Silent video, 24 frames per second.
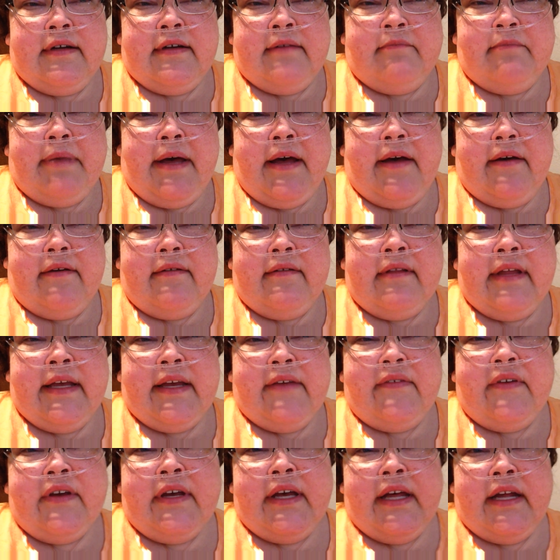about like
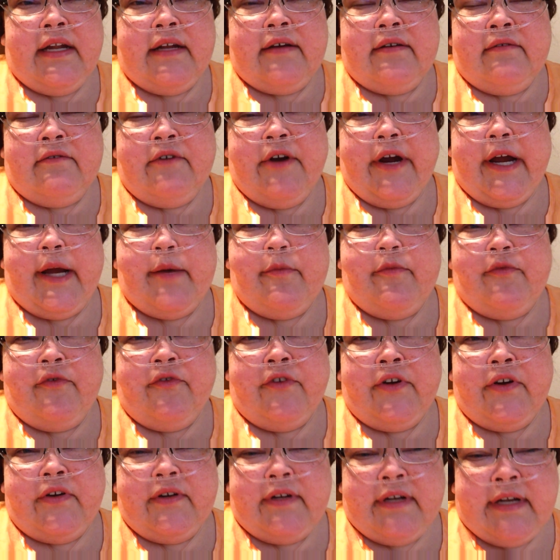if you cut a
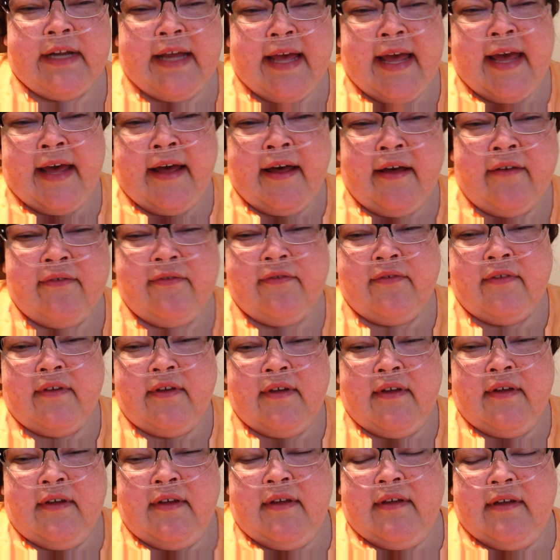grapefruit in half,
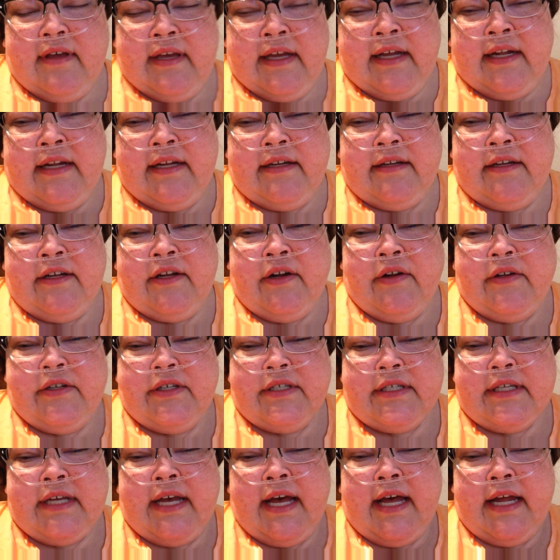and it, you know
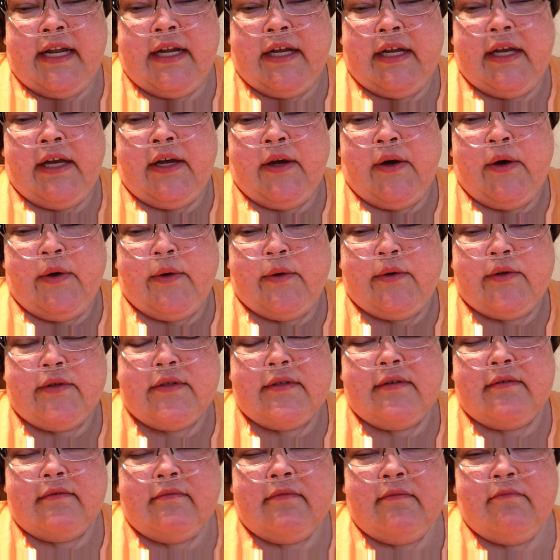just kind of
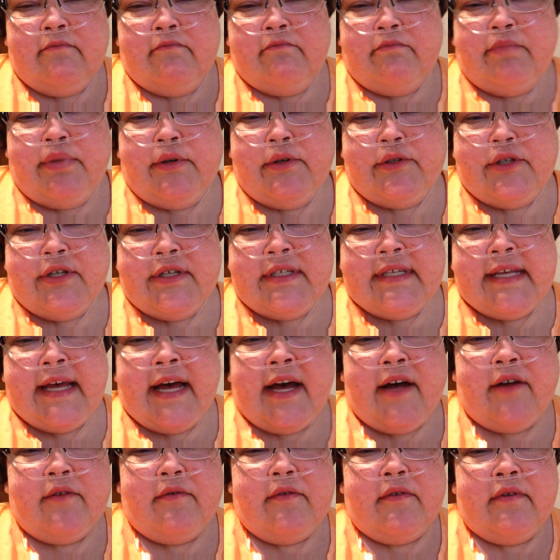goes pooches
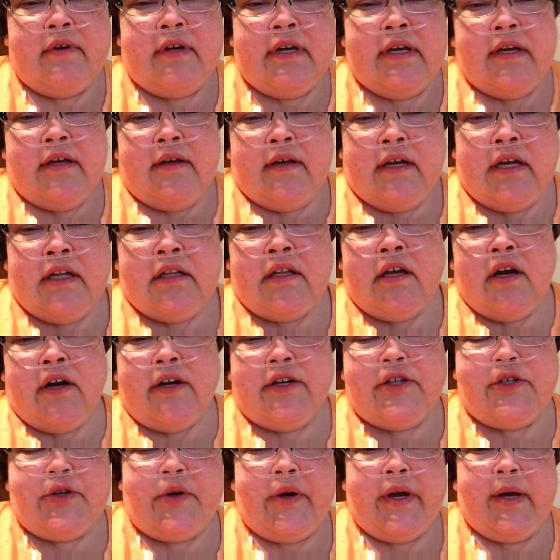out a
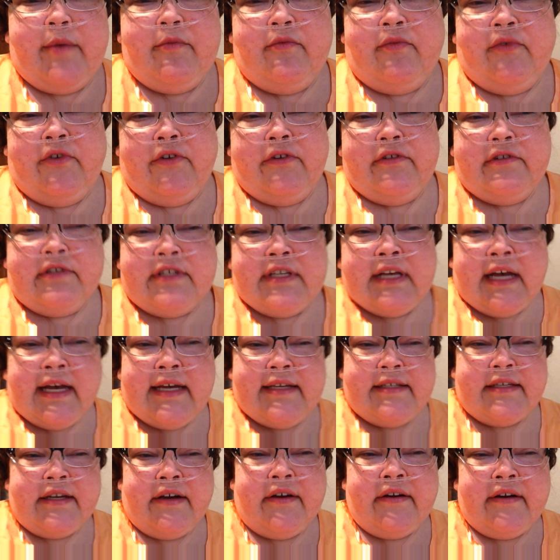large grapefruit
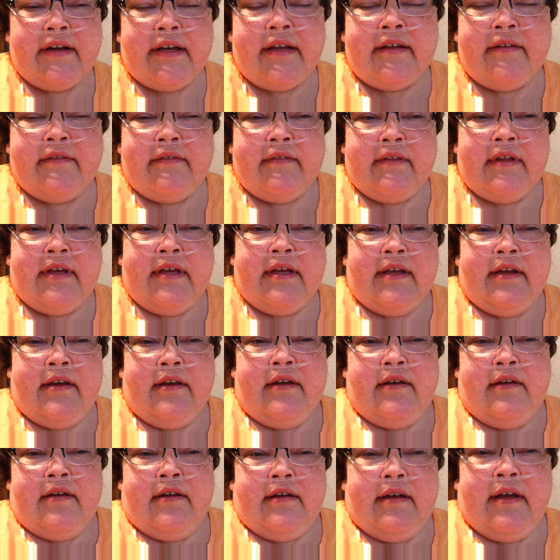size area.
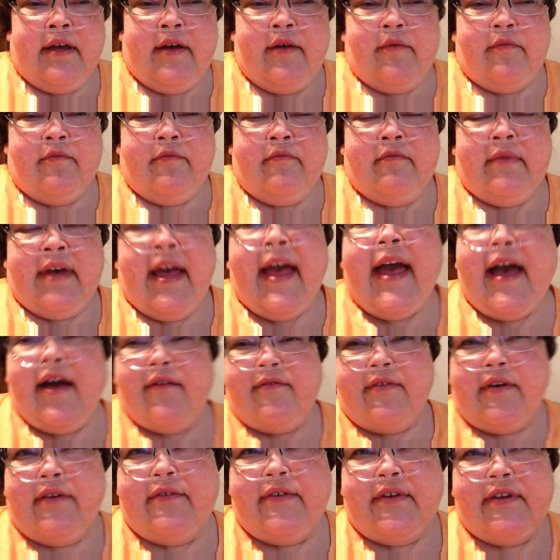Um,
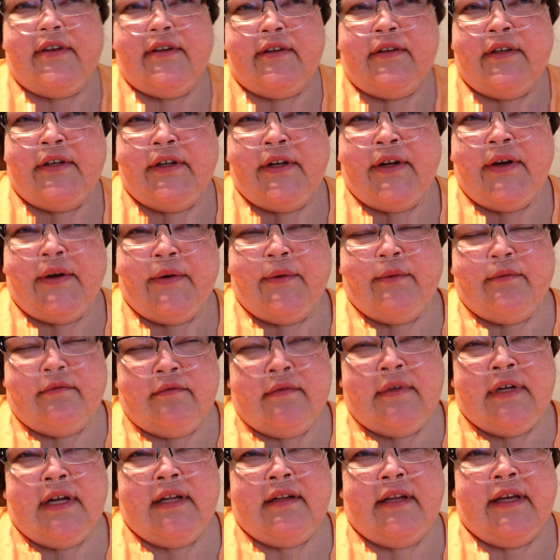half of it, you know,
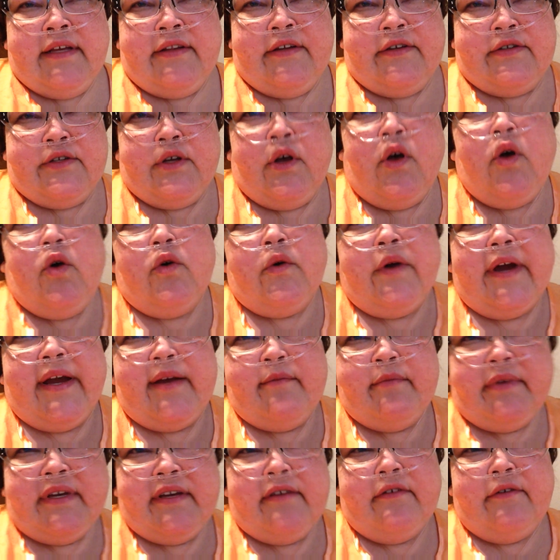not like there's a whole
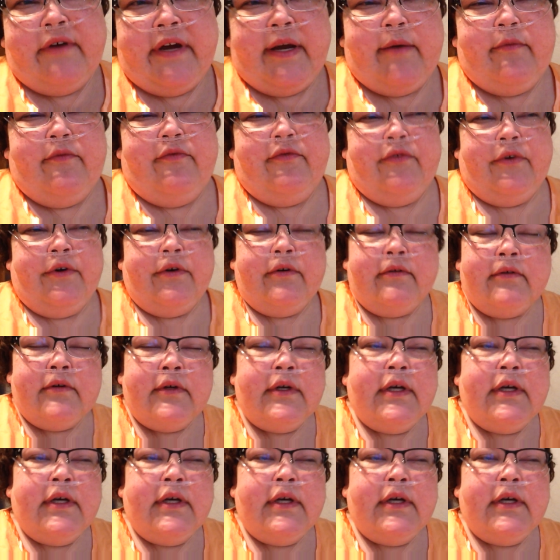great big grapefruit